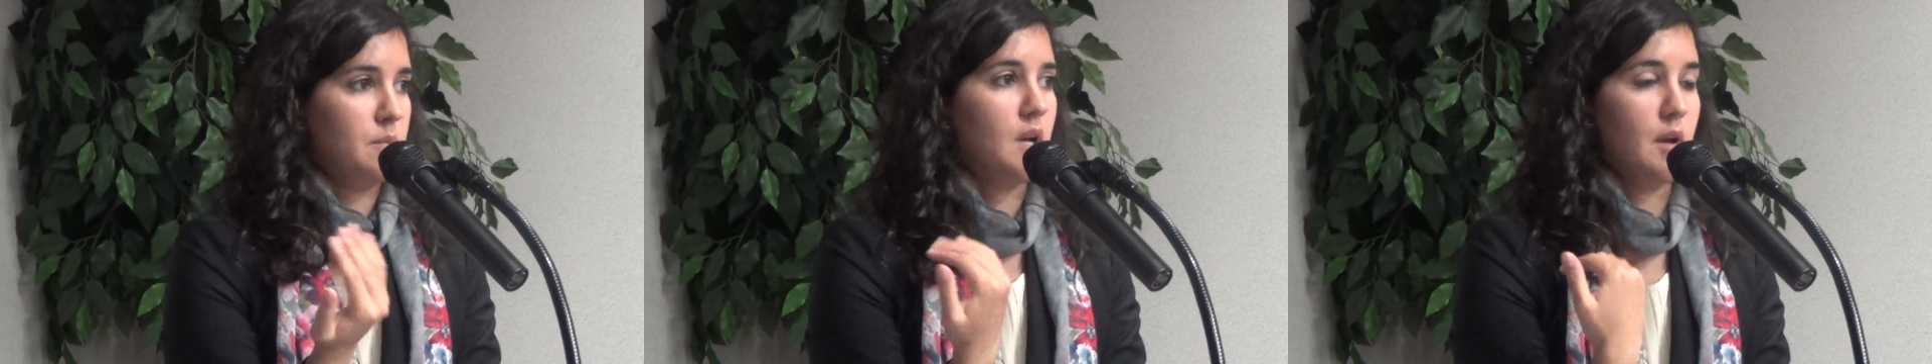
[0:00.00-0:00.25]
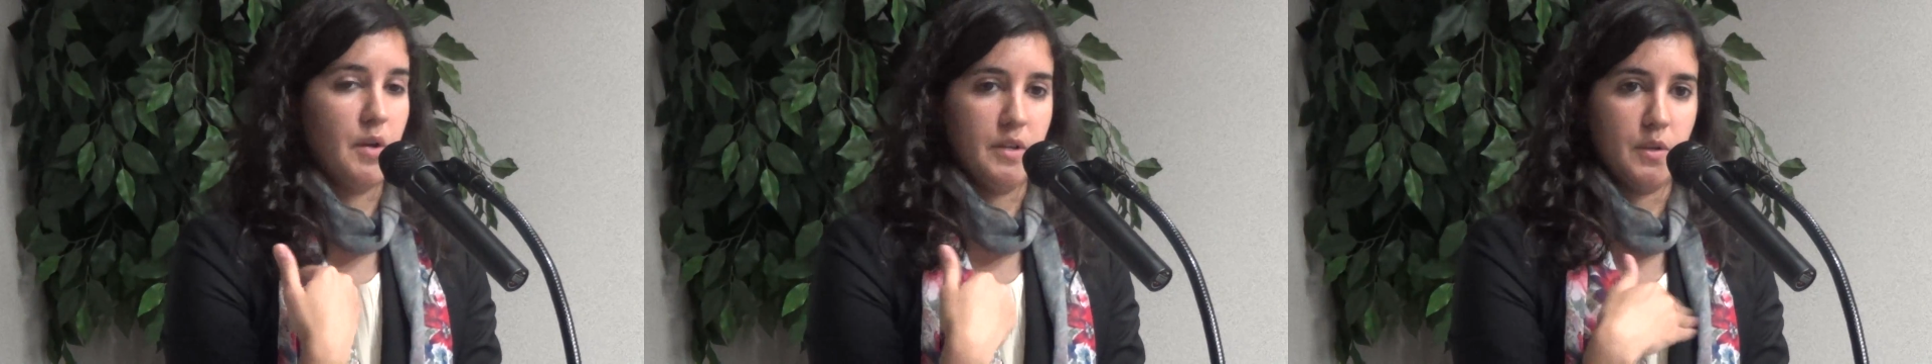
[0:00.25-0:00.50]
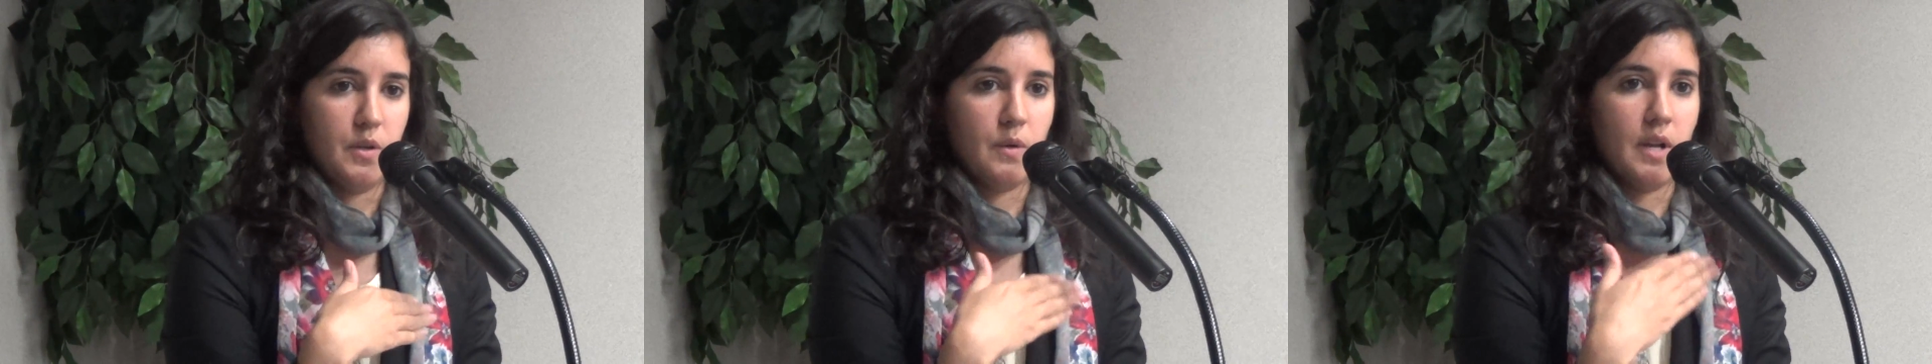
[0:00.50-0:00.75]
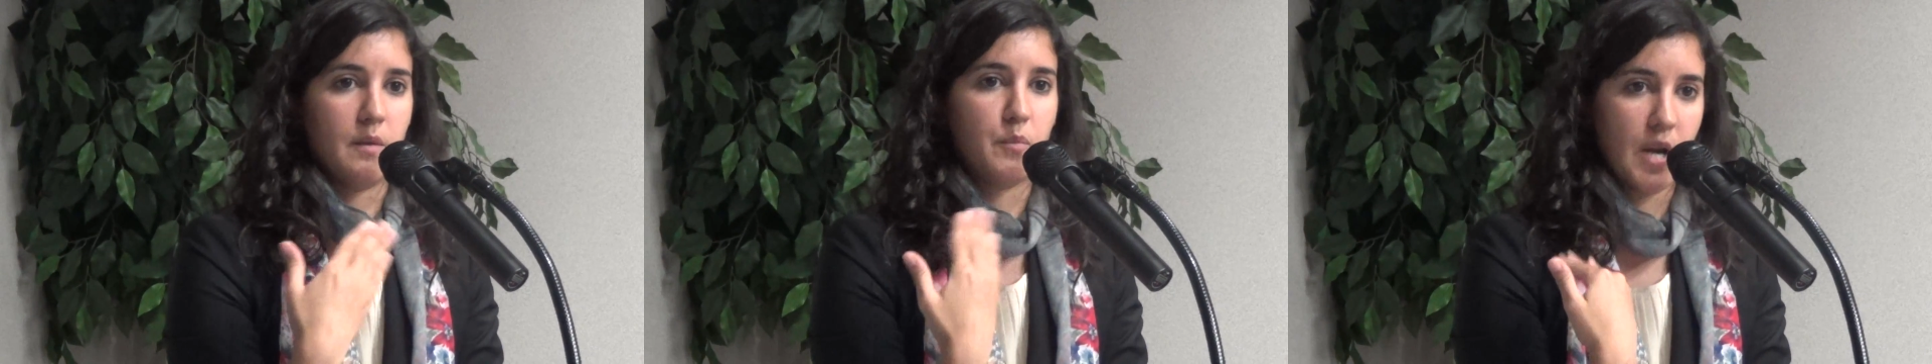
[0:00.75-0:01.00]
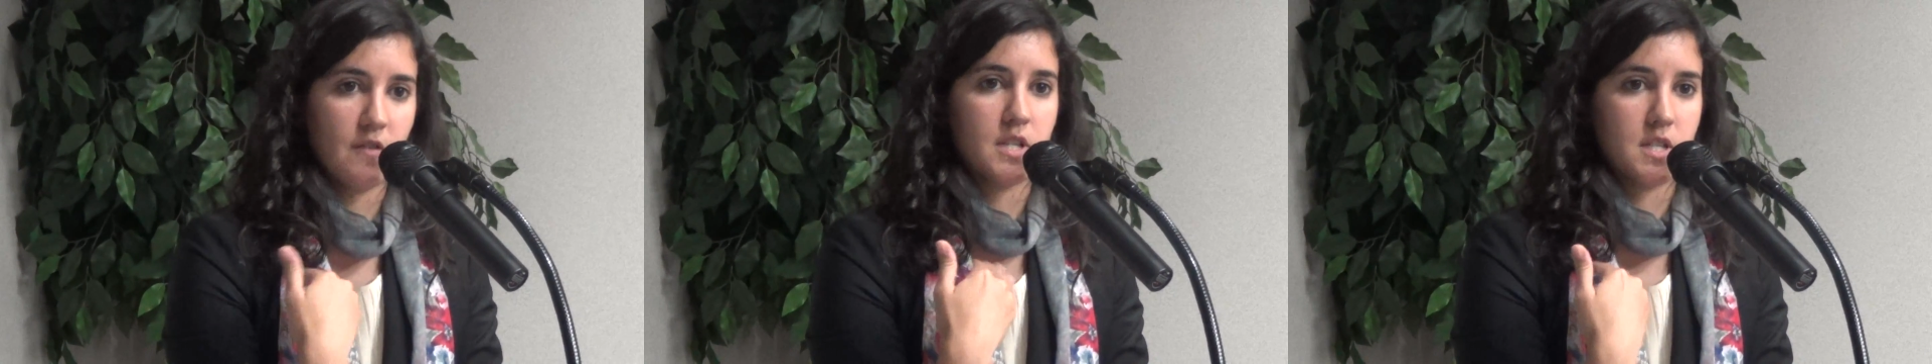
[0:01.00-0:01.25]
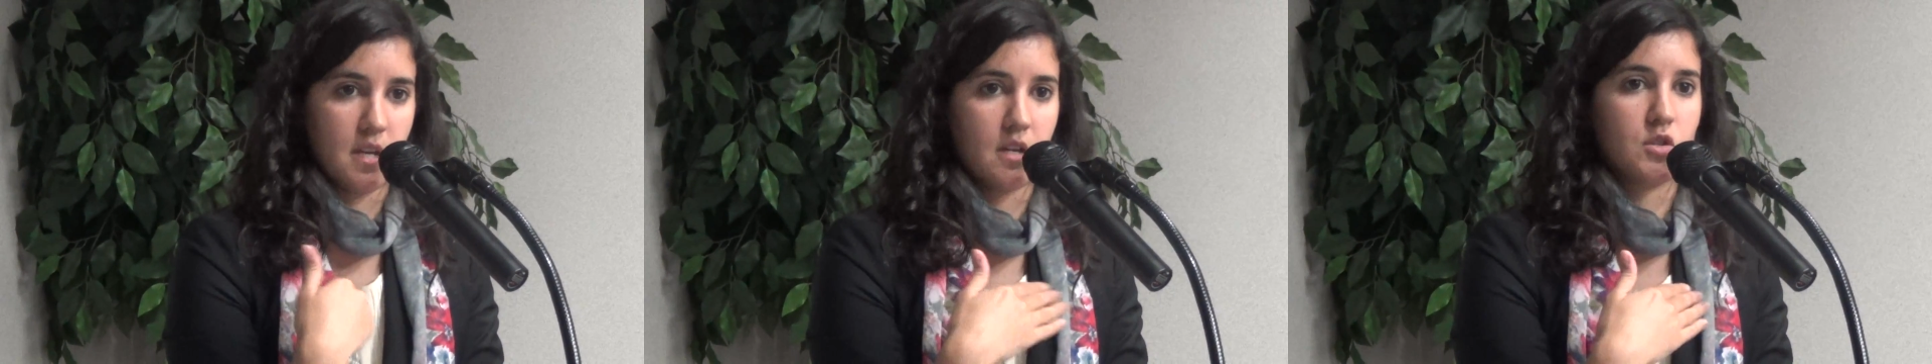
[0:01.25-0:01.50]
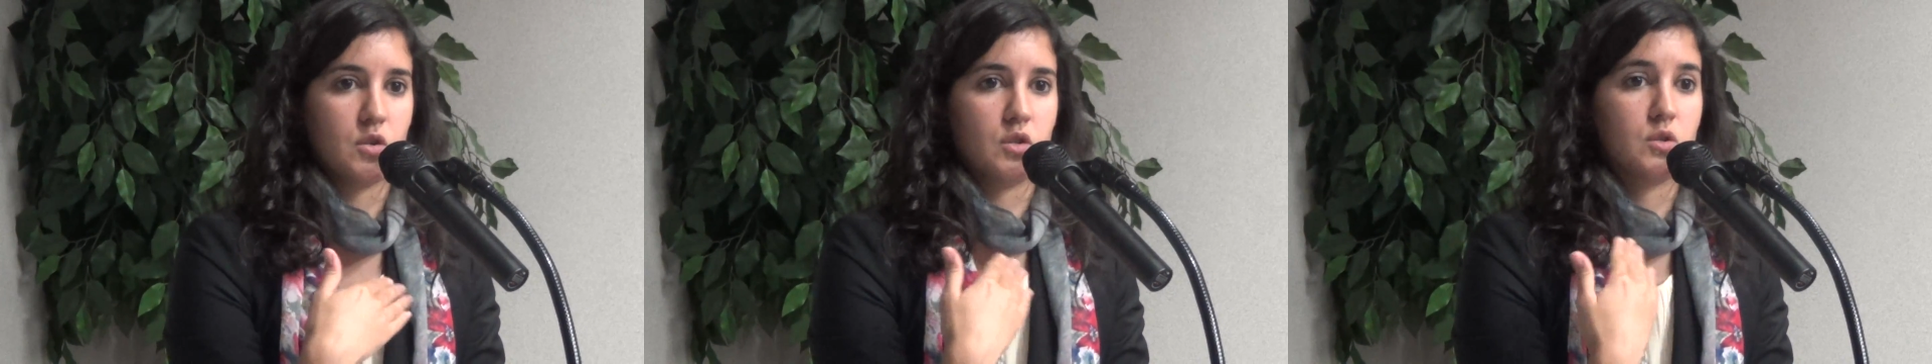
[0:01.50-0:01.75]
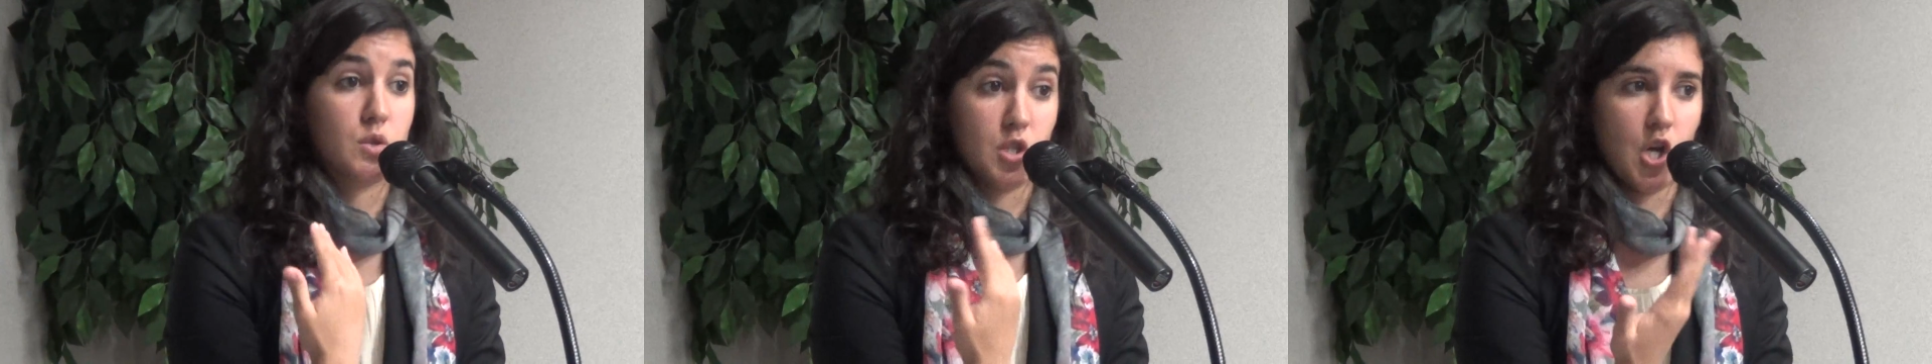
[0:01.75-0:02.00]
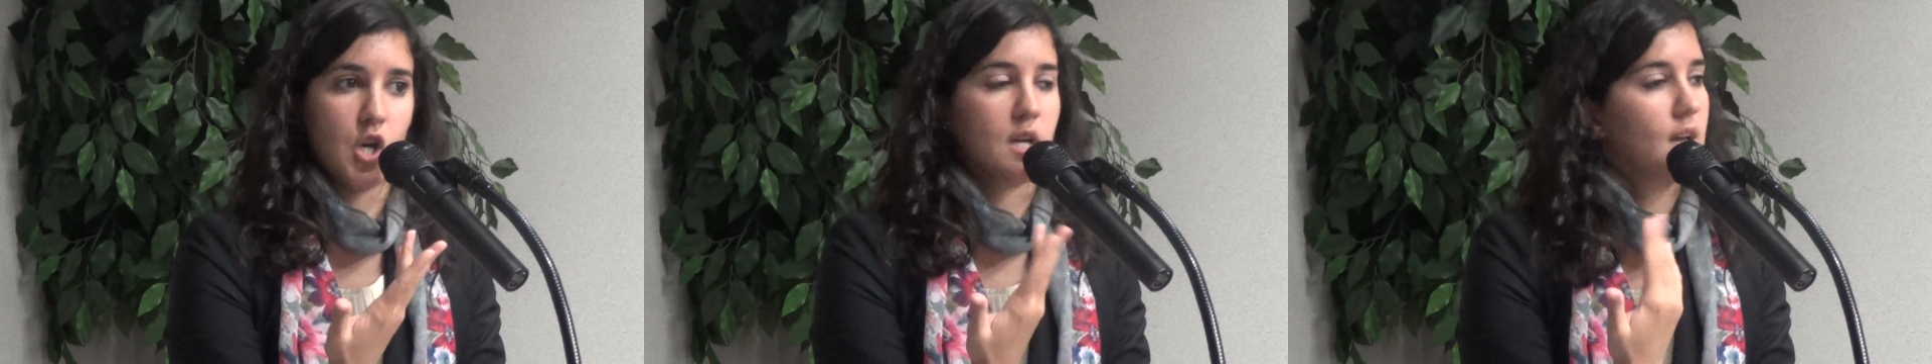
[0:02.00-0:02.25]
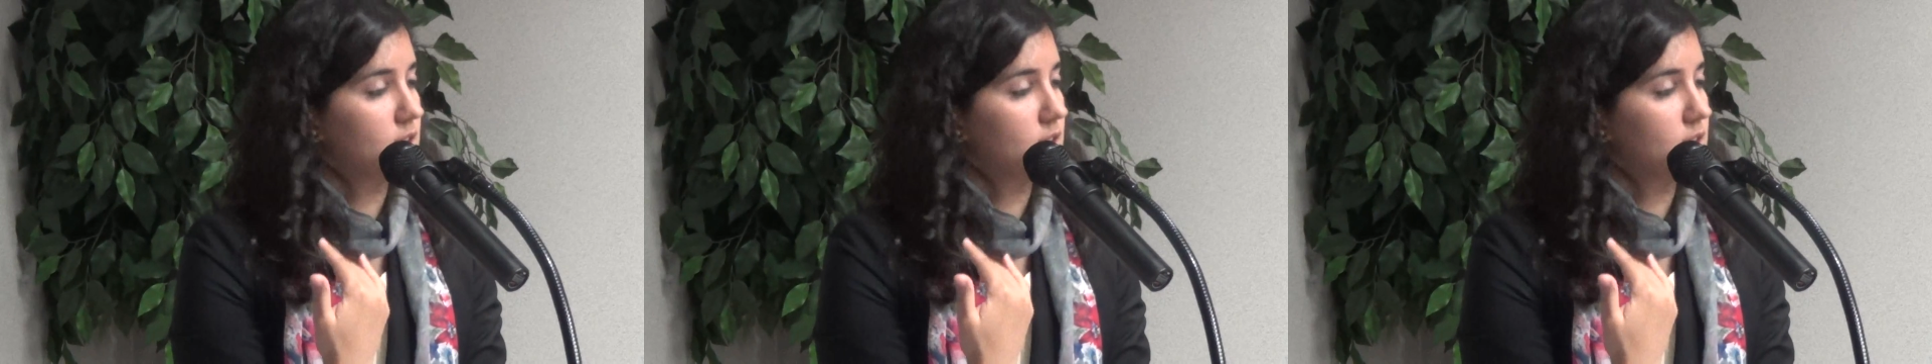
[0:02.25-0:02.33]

like private sector to talk.